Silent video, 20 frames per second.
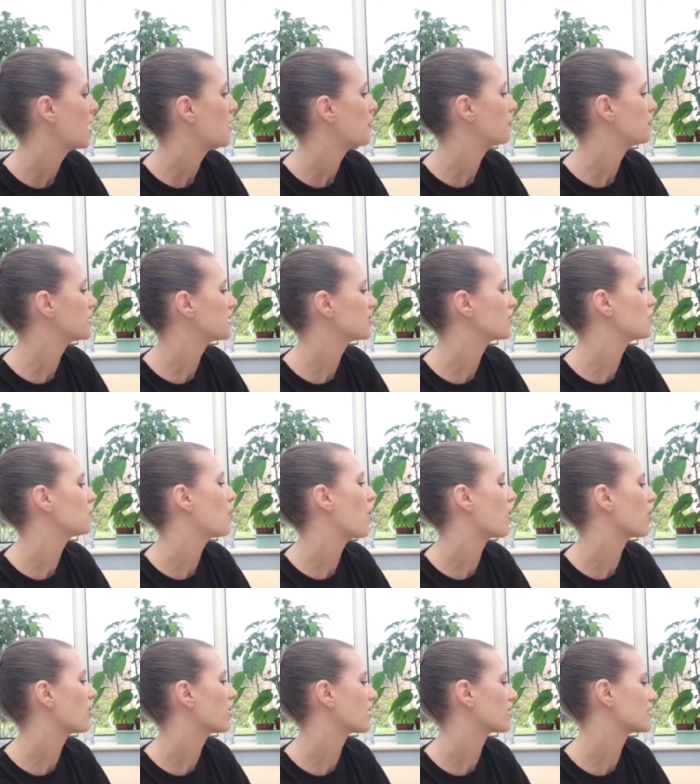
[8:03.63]
Mr.
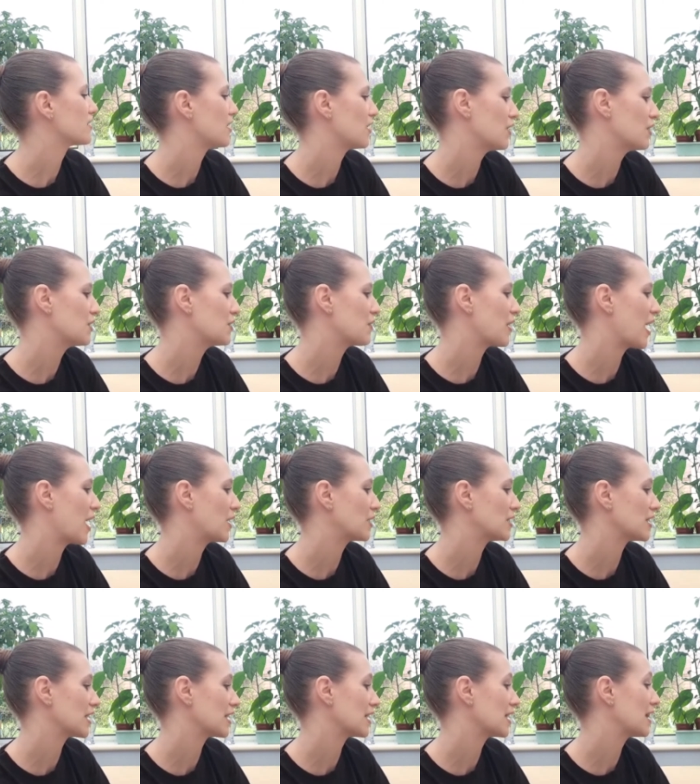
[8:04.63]
Wonka turned round
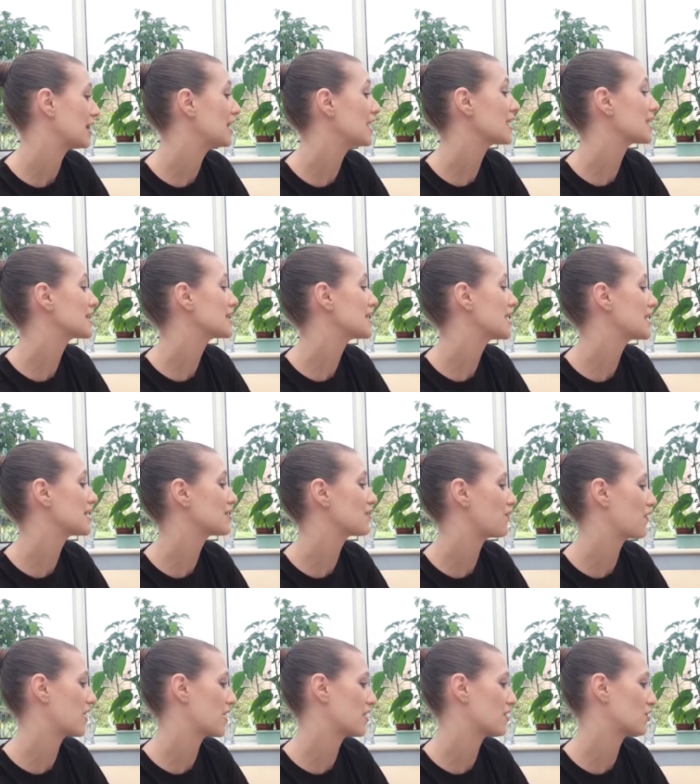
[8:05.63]
and clicked his
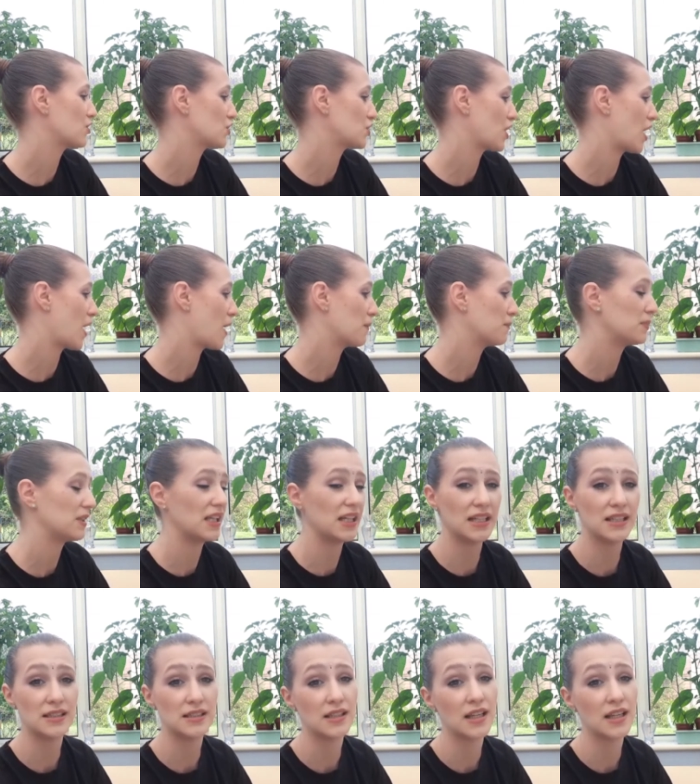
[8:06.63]
fingers sharply.